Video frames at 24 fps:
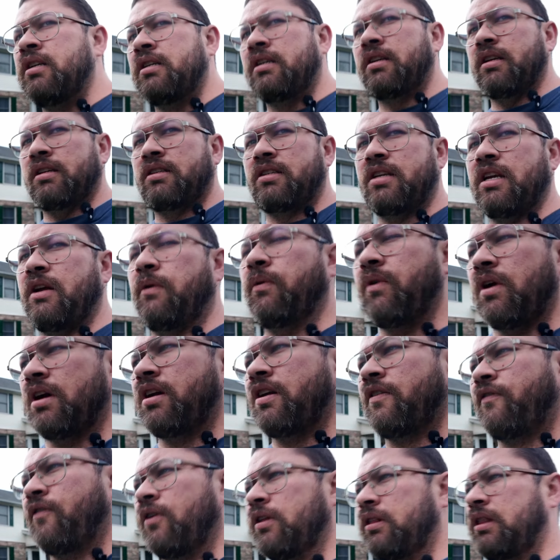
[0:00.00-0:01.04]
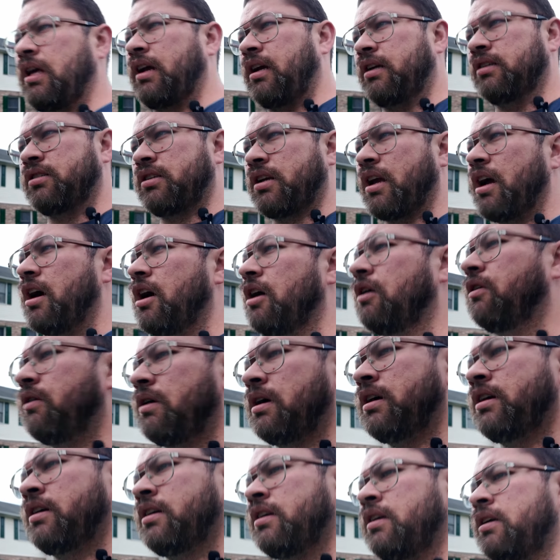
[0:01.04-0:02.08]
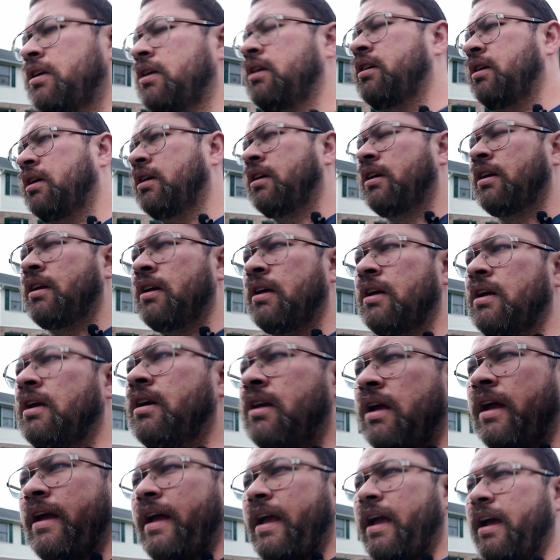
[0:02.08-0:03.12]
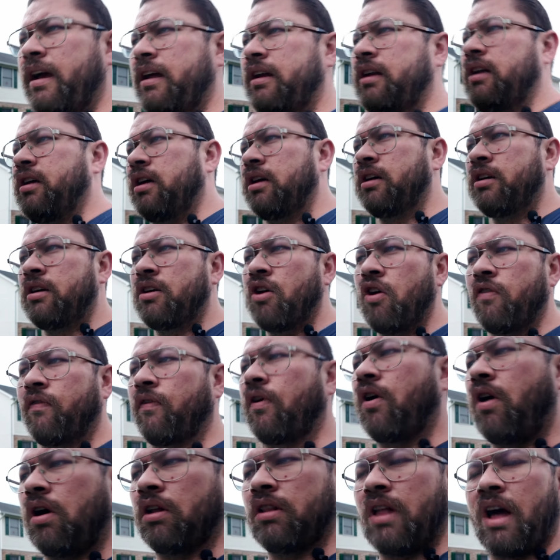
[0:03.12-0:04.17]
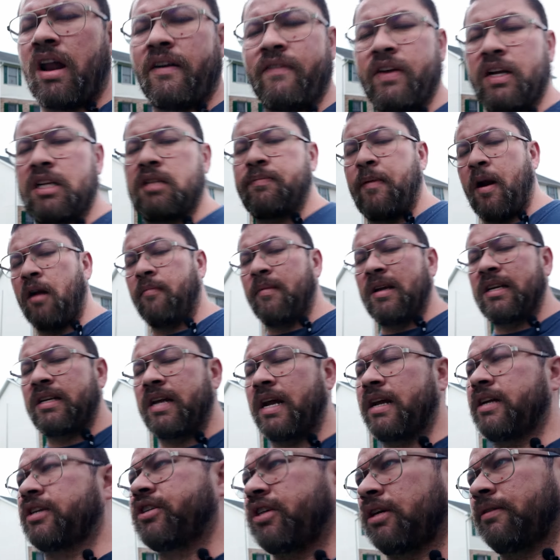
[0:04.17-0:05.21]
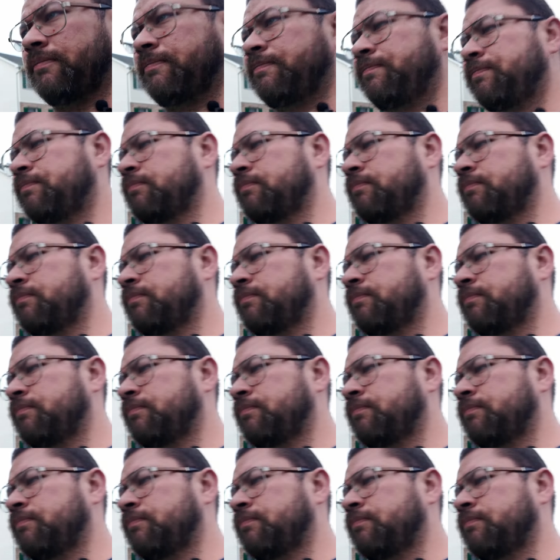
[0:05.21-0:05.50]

to see where different things go, and overall a lot of experimentation.